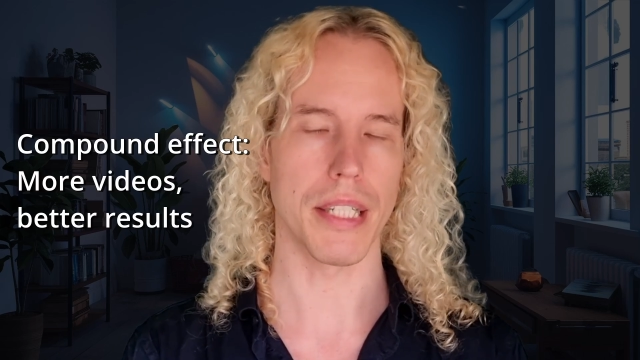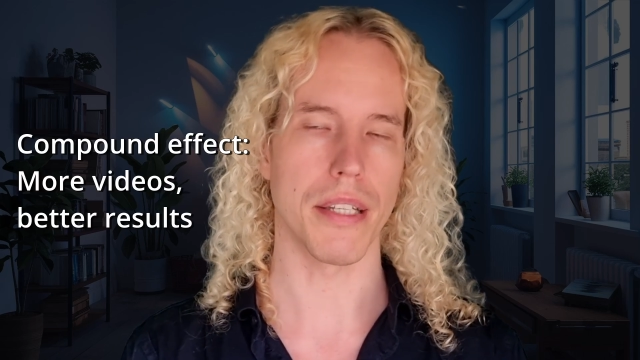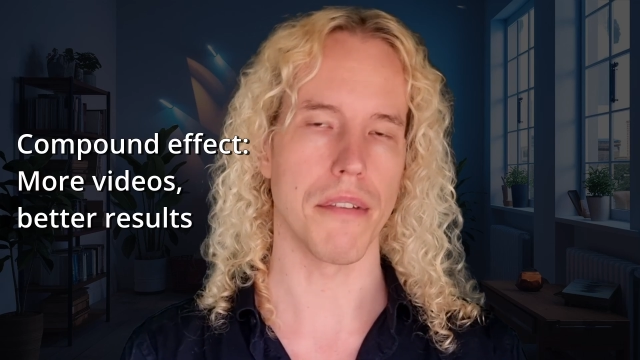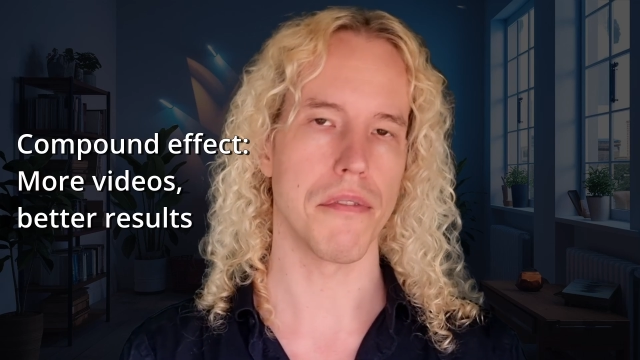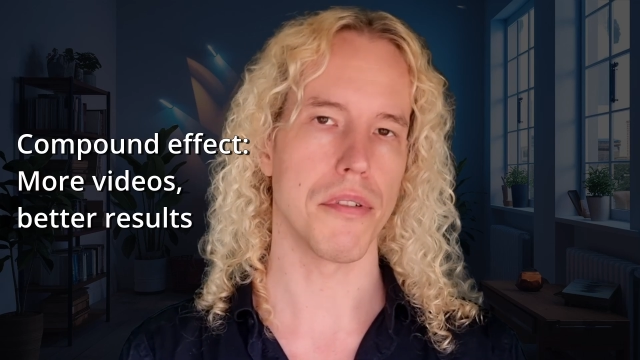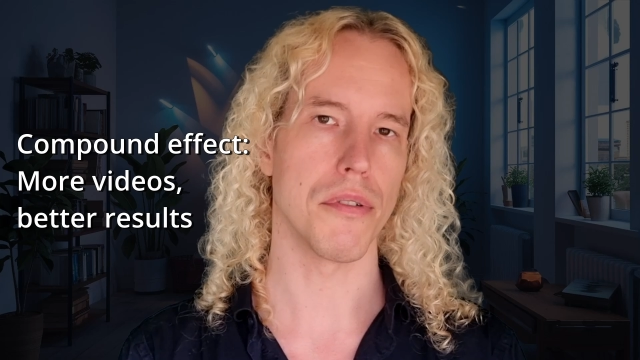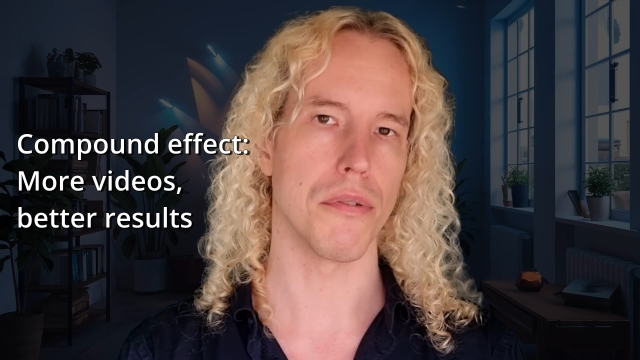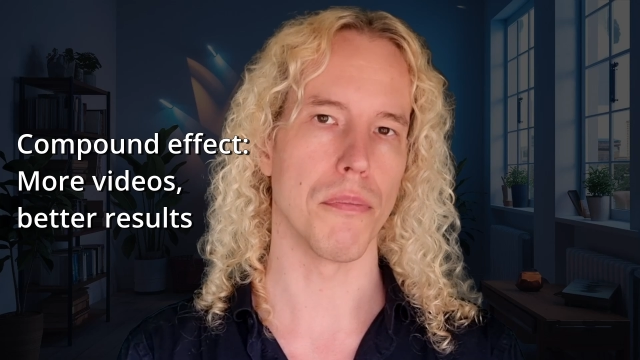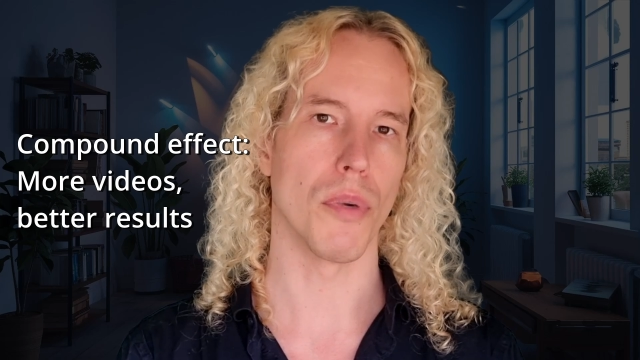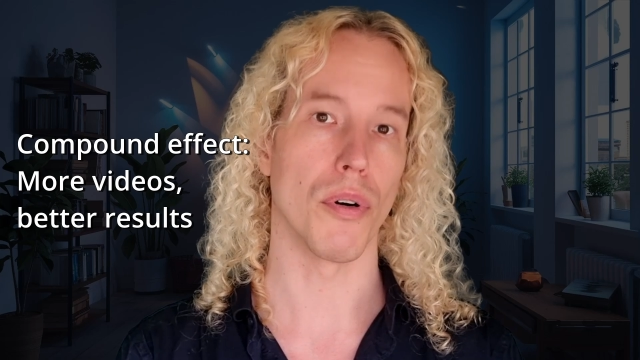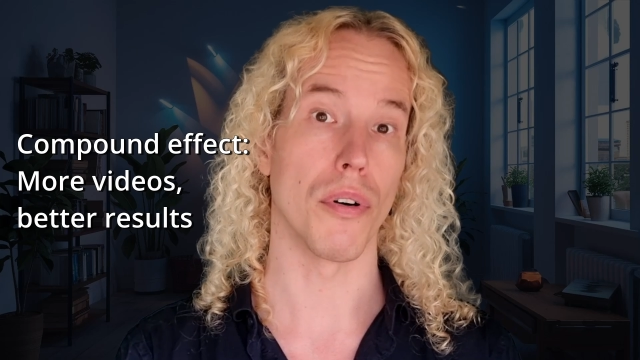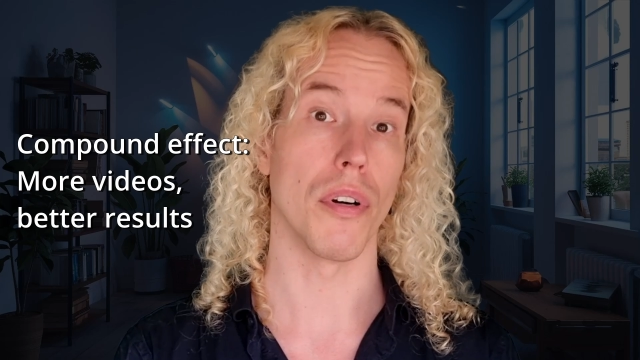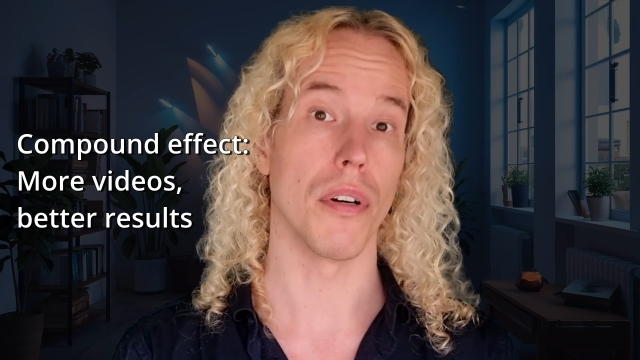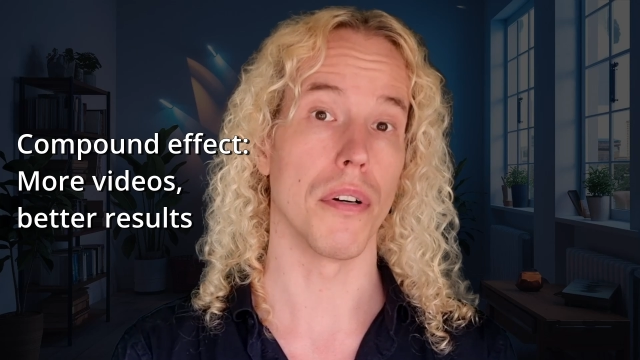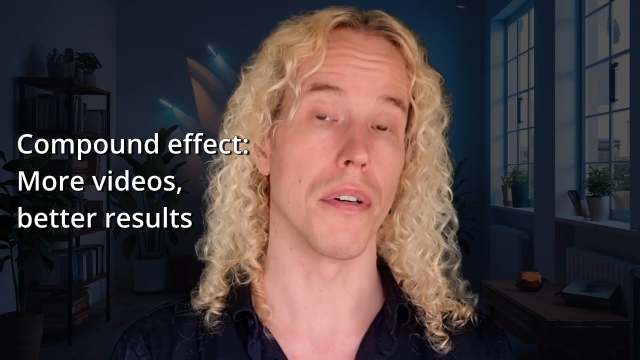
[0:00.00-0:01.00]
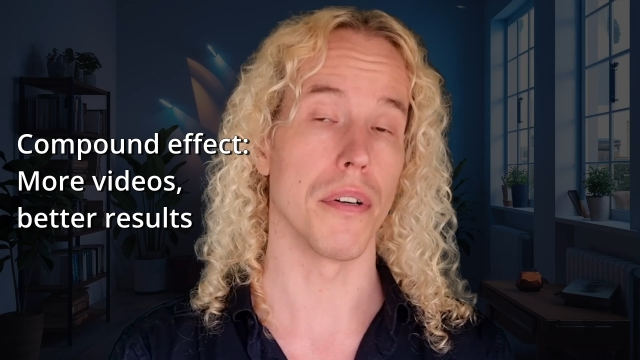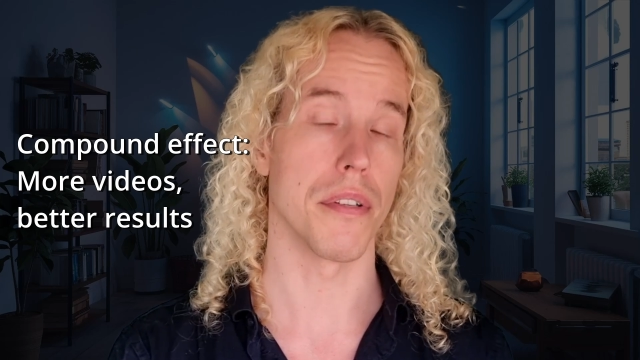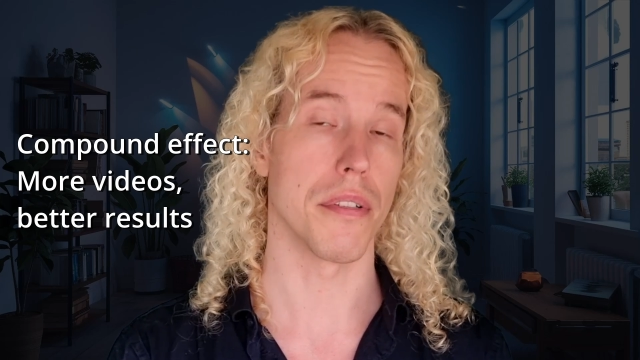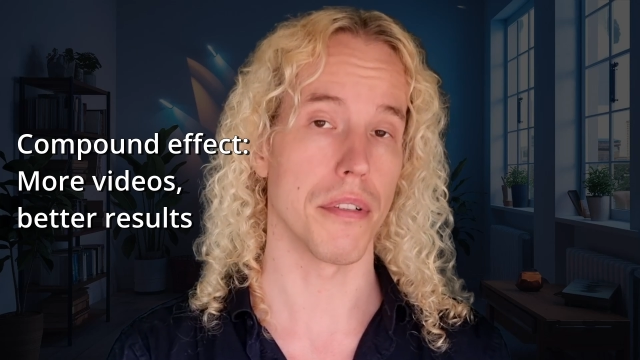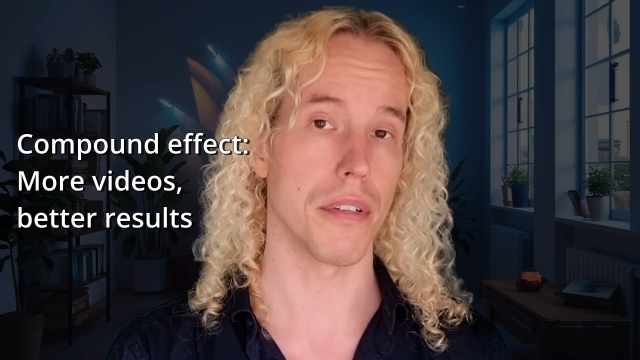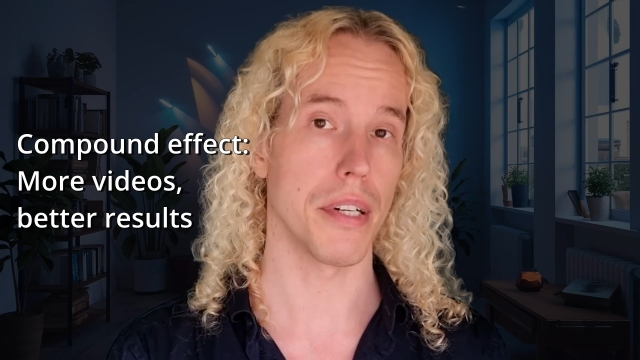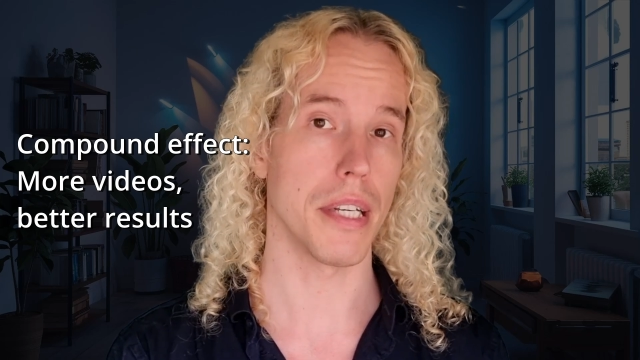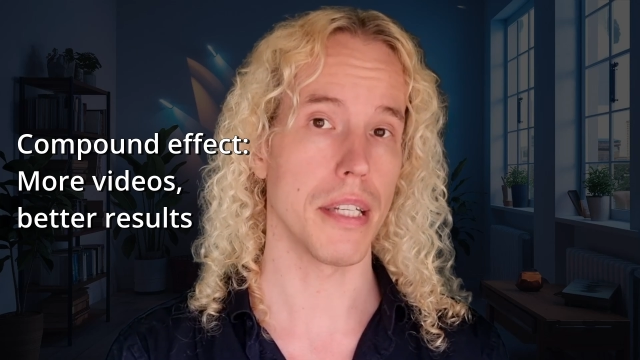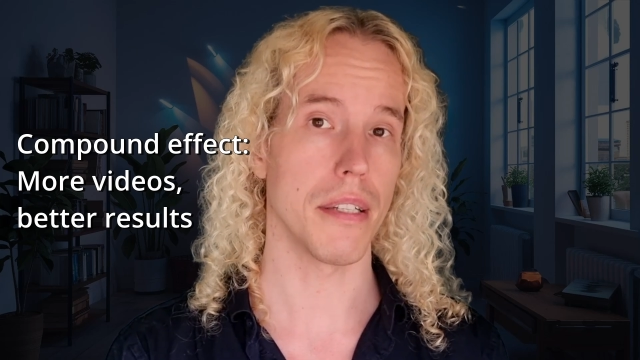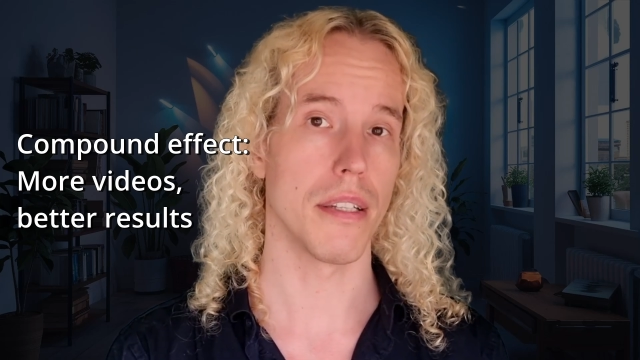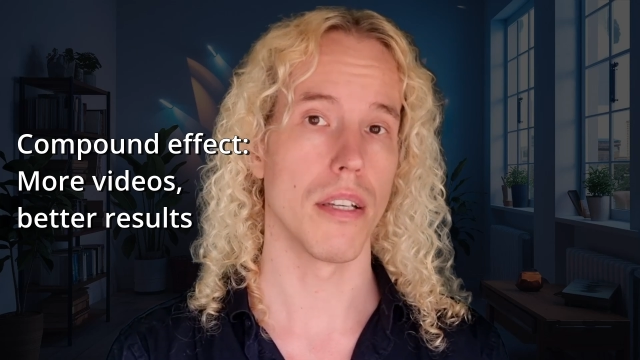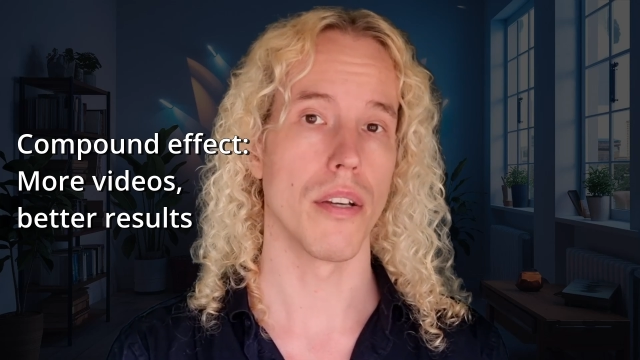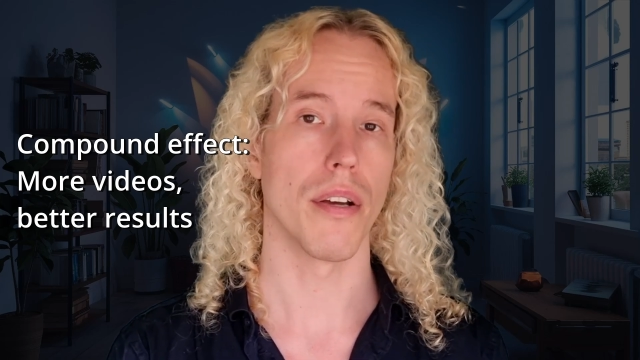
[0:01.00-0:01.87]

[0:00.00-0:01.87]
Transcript: gives you more authority,